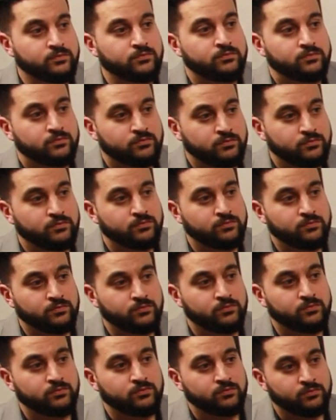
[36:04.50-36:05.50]

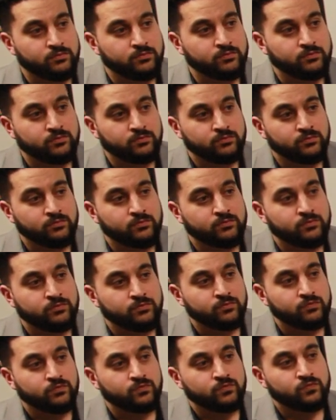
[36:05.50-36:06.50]

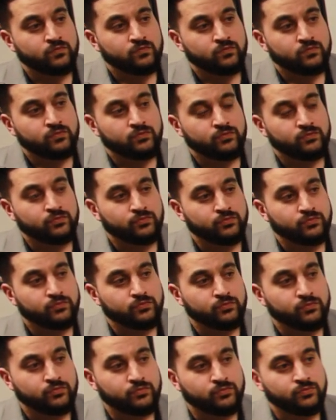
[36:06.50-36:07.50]

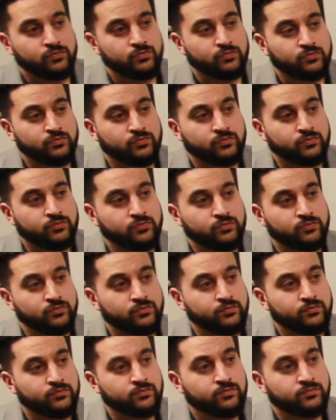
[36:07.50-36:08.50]

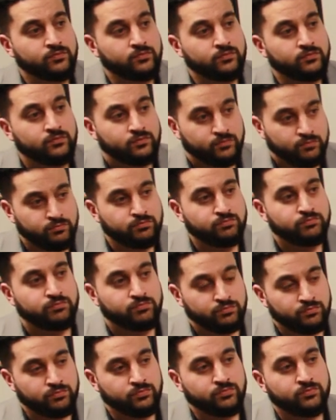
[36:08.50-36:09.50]

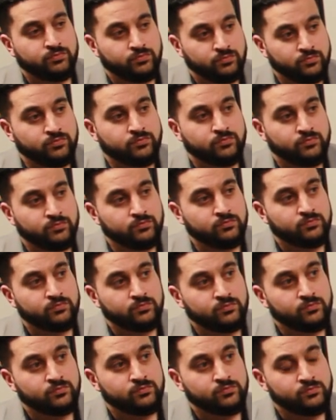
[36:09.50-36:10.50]

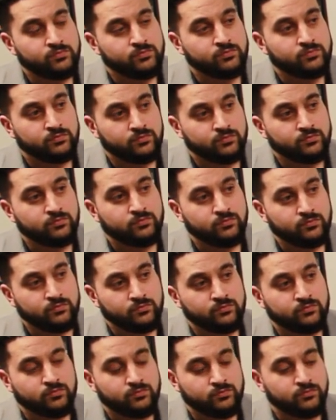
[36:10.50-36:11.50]

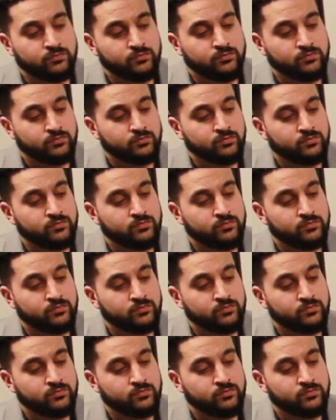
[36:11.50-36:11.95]
This person isn't speaking.